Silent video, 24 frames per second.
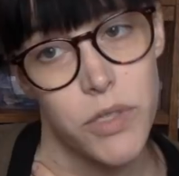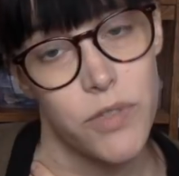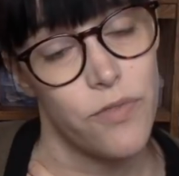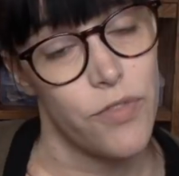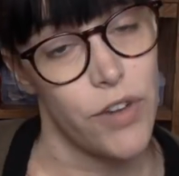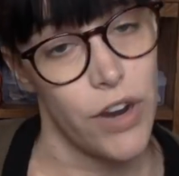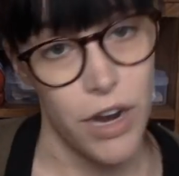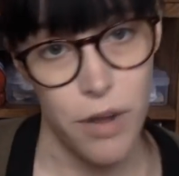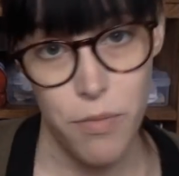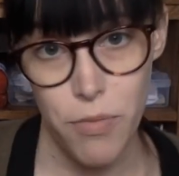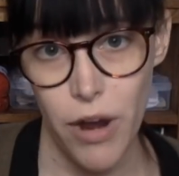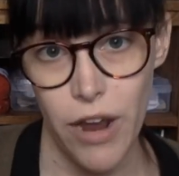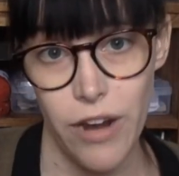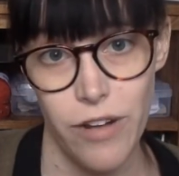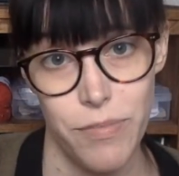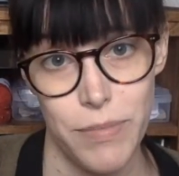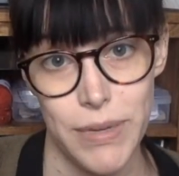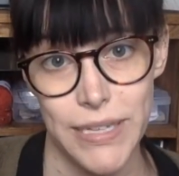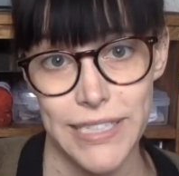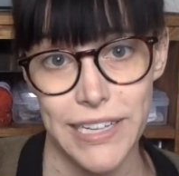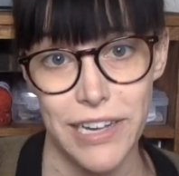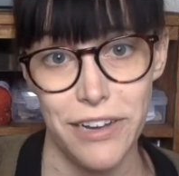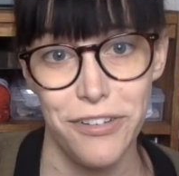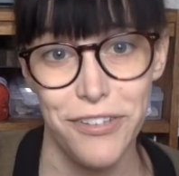very proud of
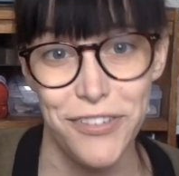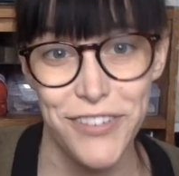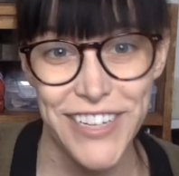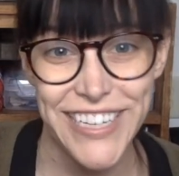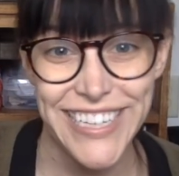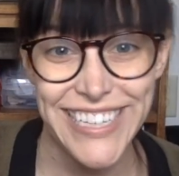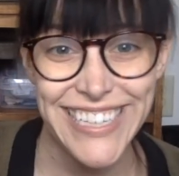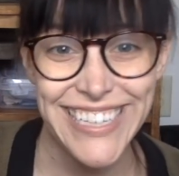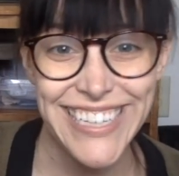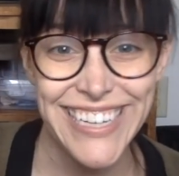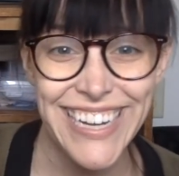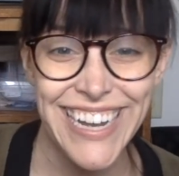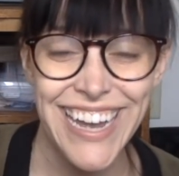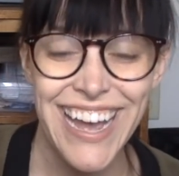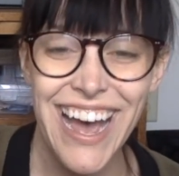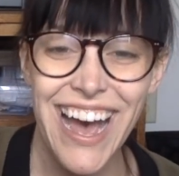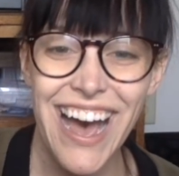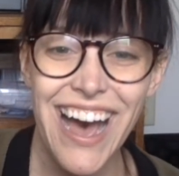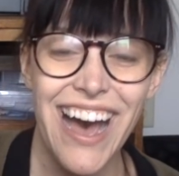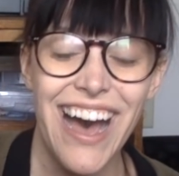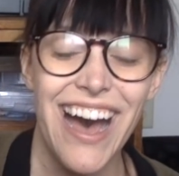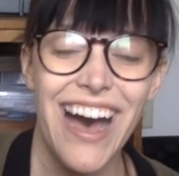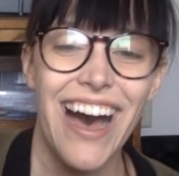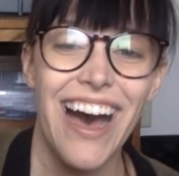myself.
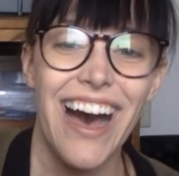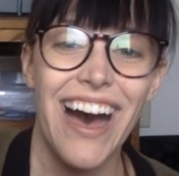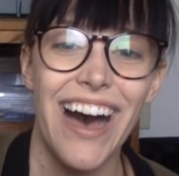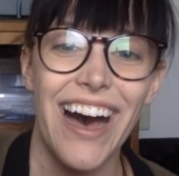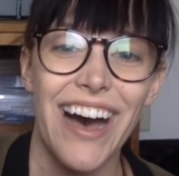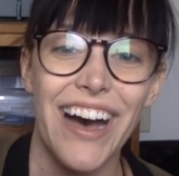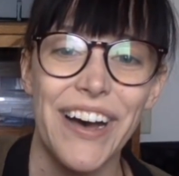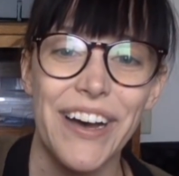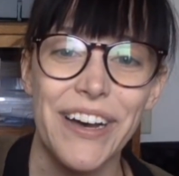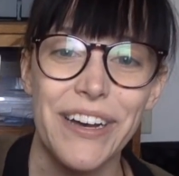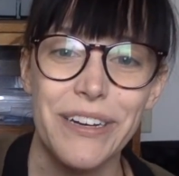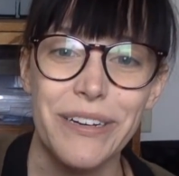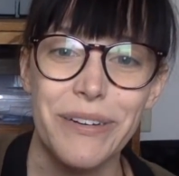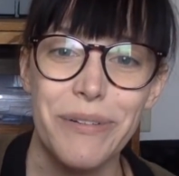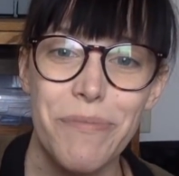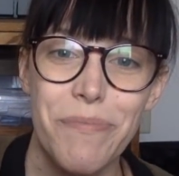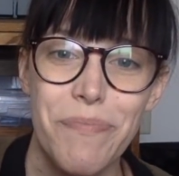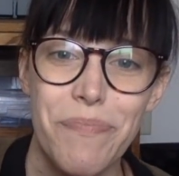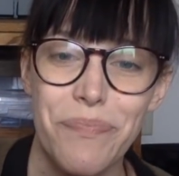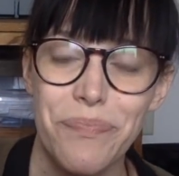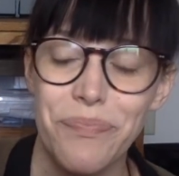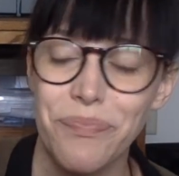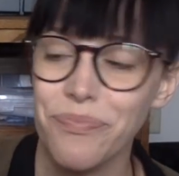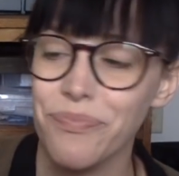
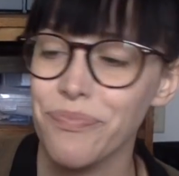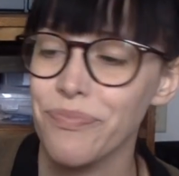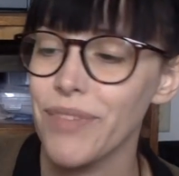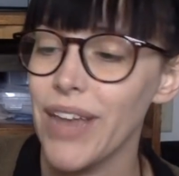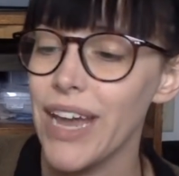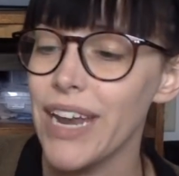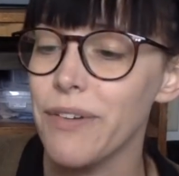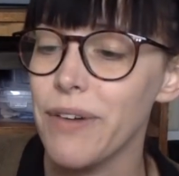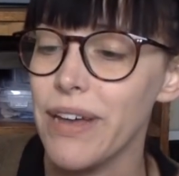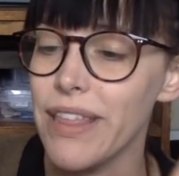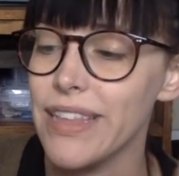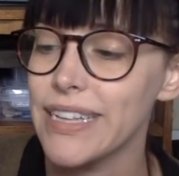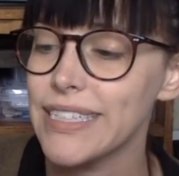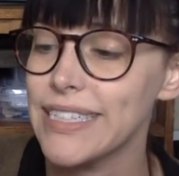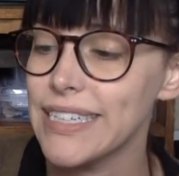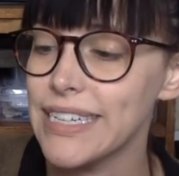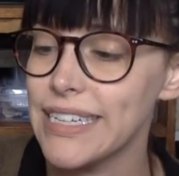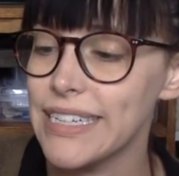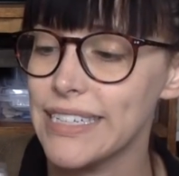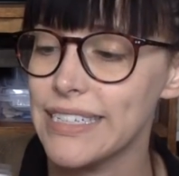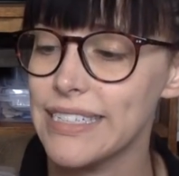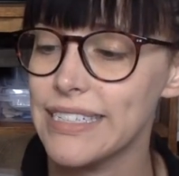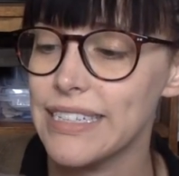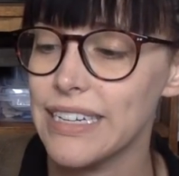Anyway, this
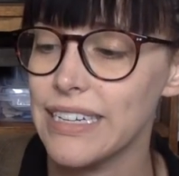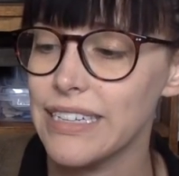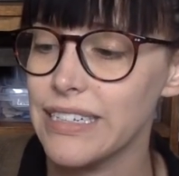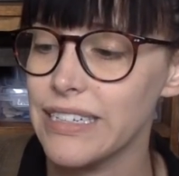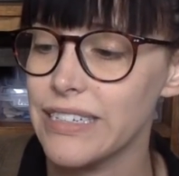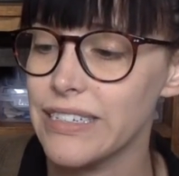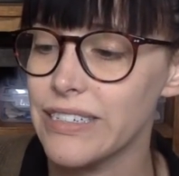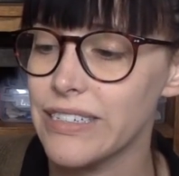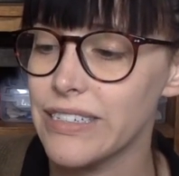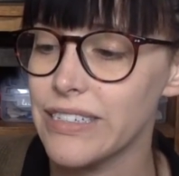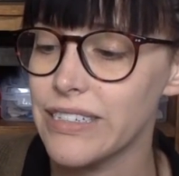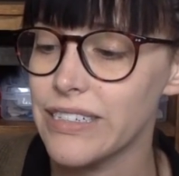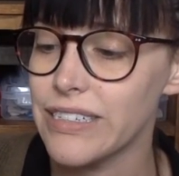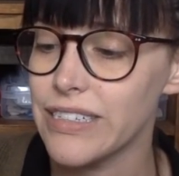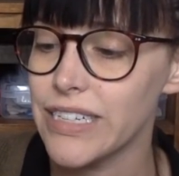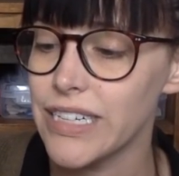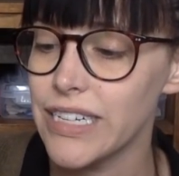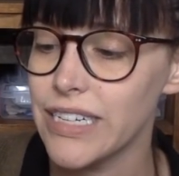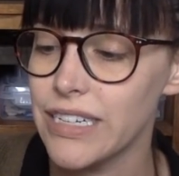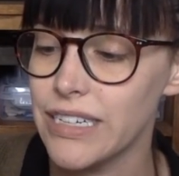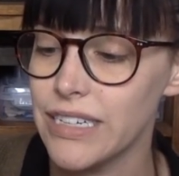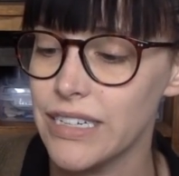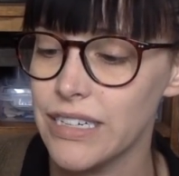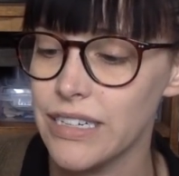is a little
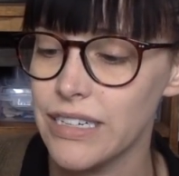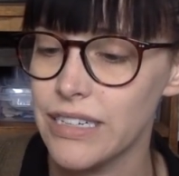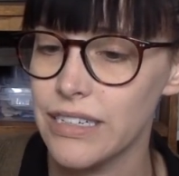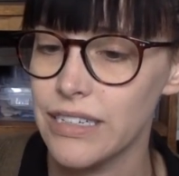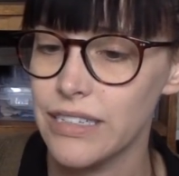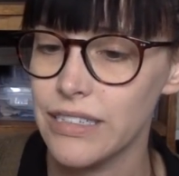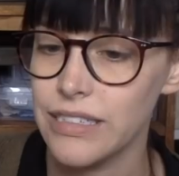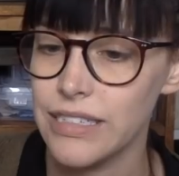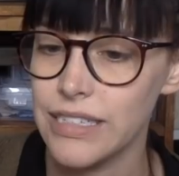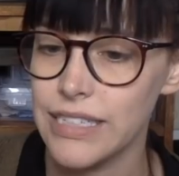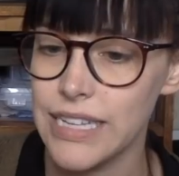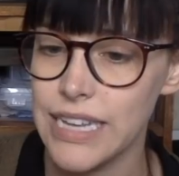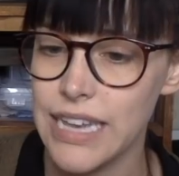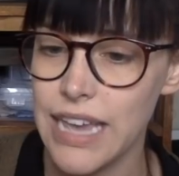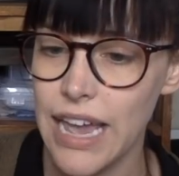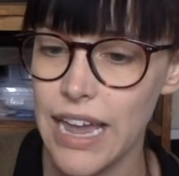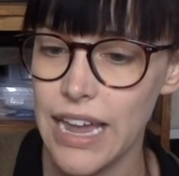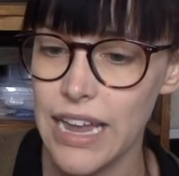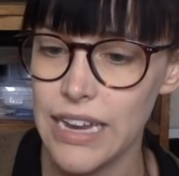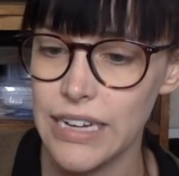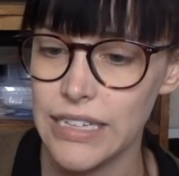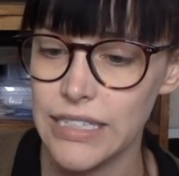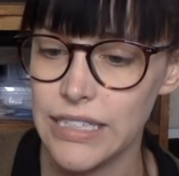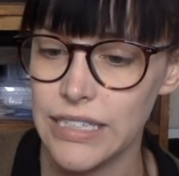Lizzie
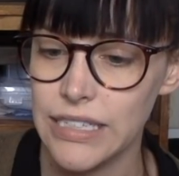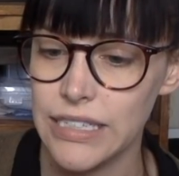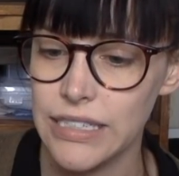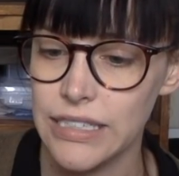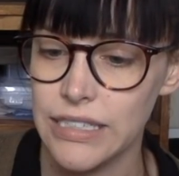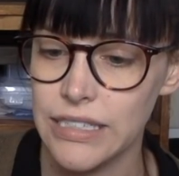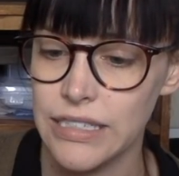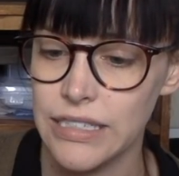Kate.